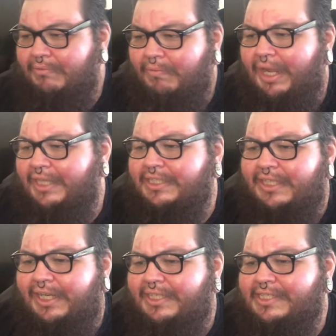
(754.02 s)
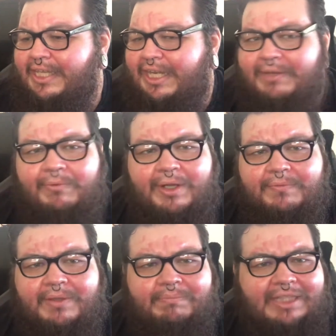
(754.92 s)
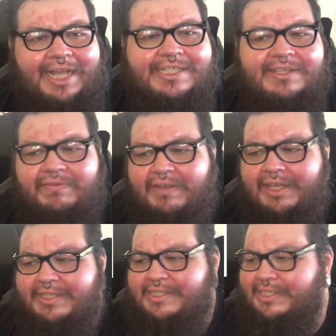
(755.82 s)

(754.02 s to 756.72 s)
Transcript: Ractonite's getting one with blast effects,